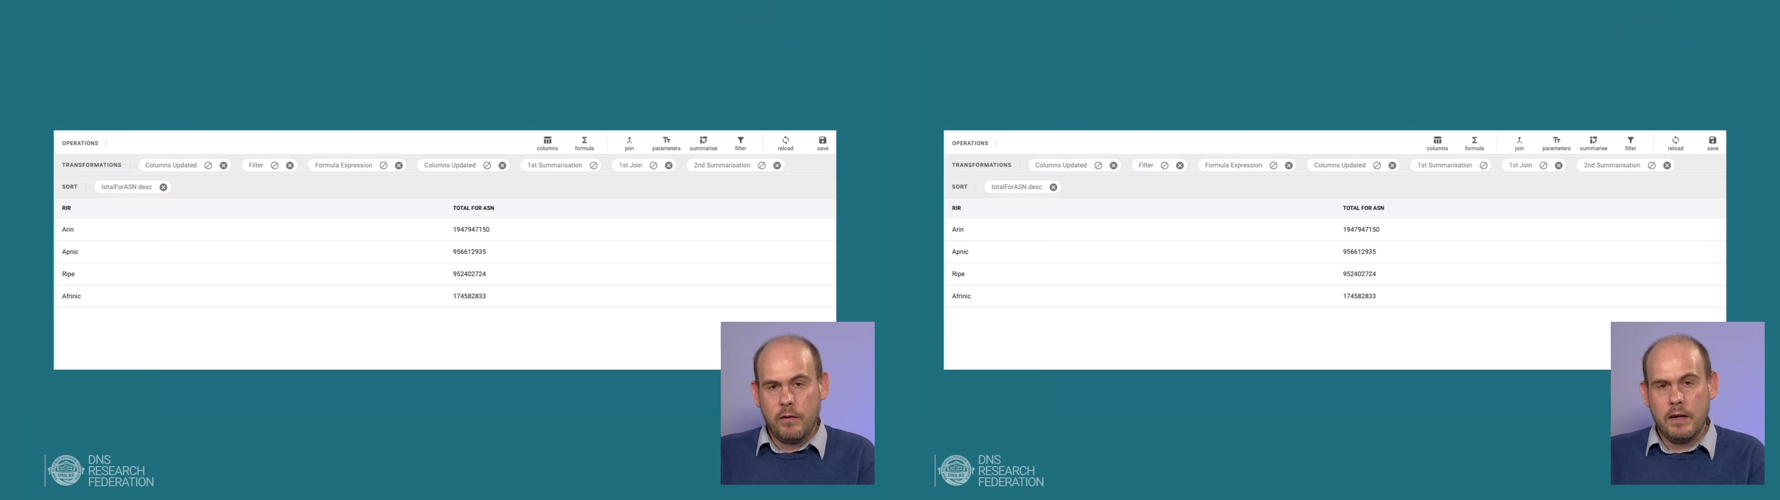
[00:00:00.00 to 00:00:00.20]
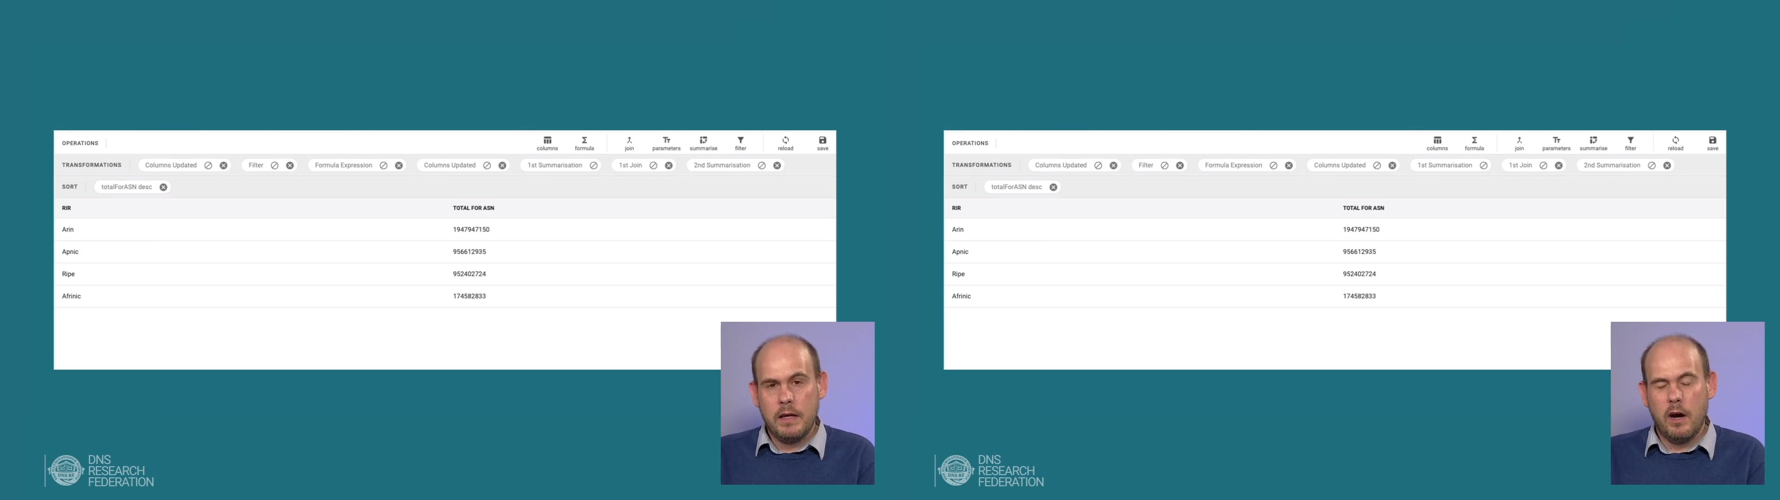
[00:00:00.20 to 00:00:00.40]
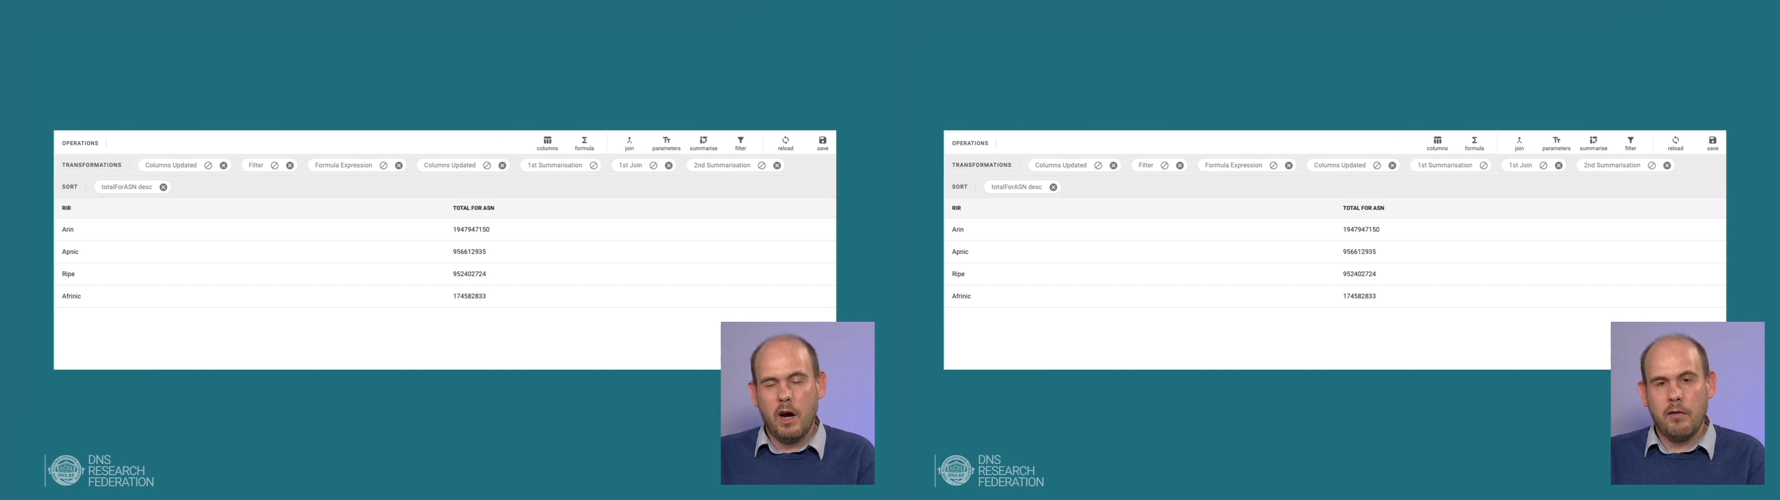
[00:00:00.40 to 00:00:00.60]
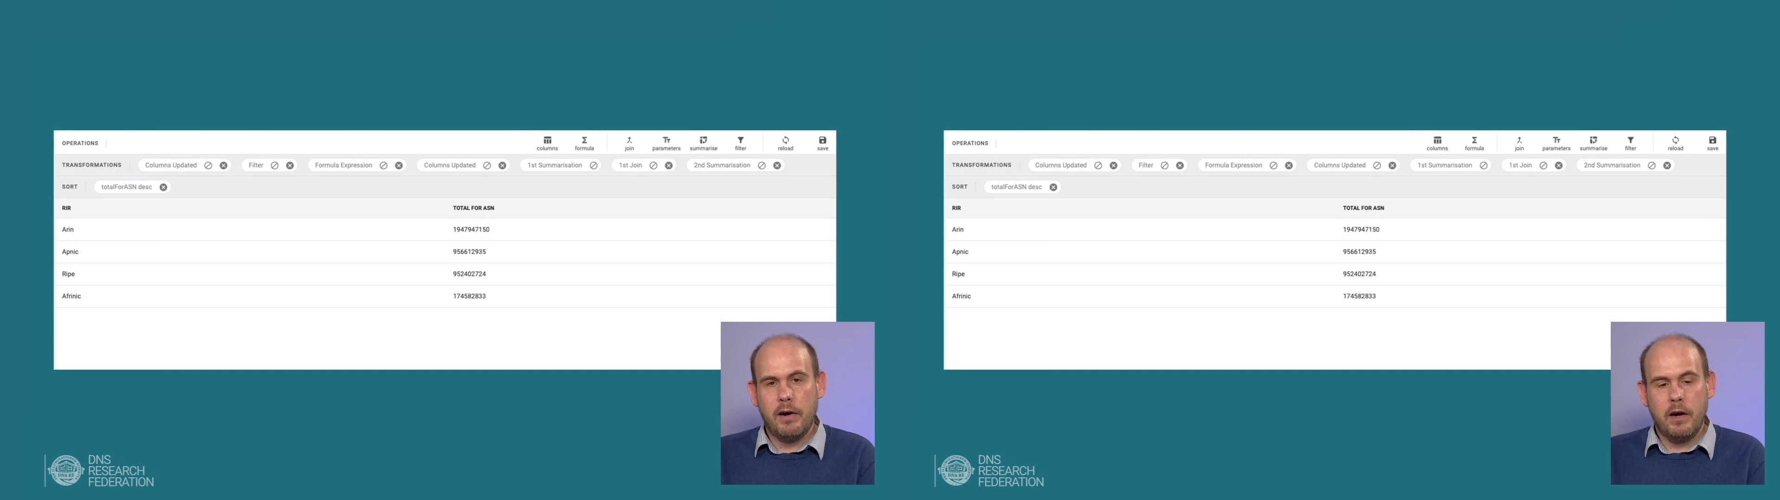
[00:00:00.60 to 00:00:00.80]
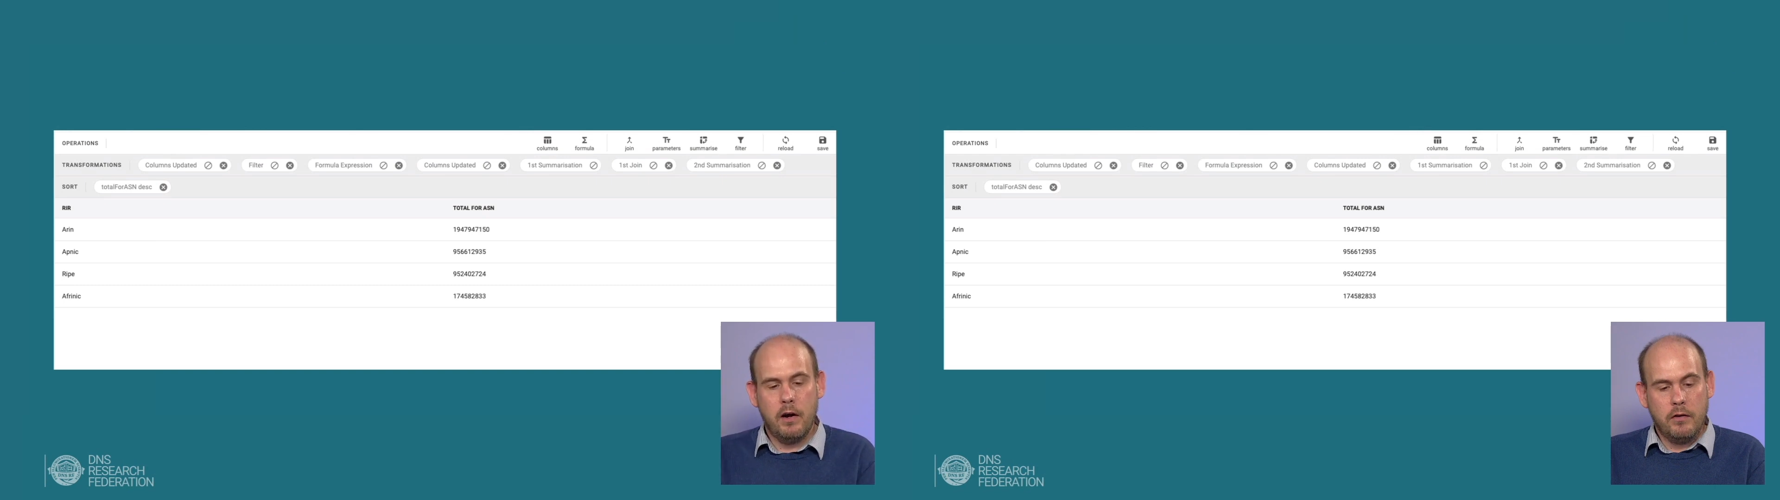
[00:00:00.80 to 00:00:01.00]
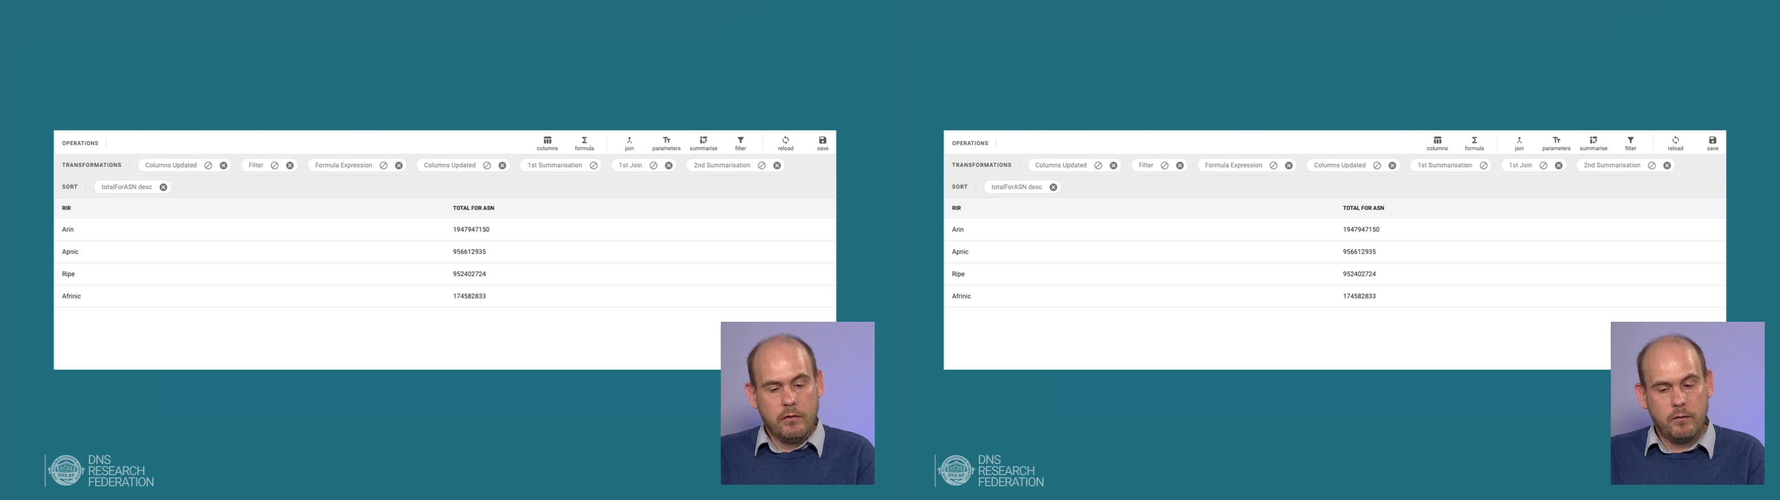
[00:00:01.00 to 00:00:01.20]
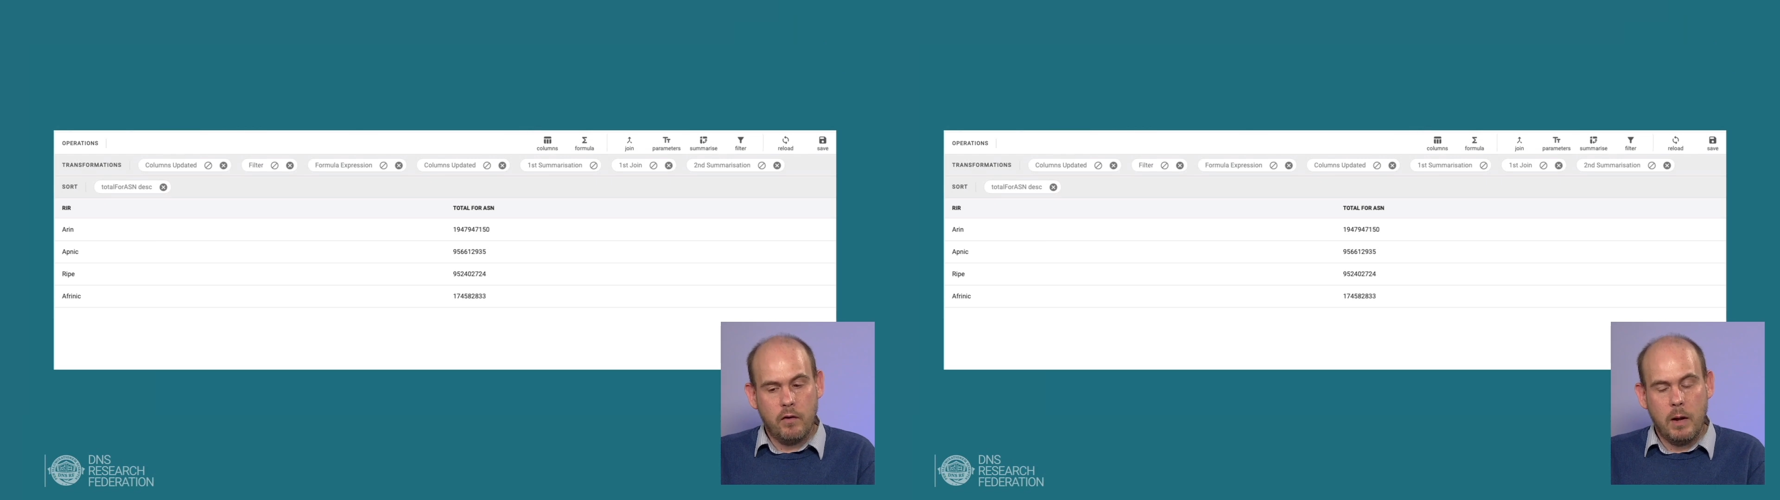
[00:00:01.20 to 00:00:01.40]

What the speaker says: the RIRs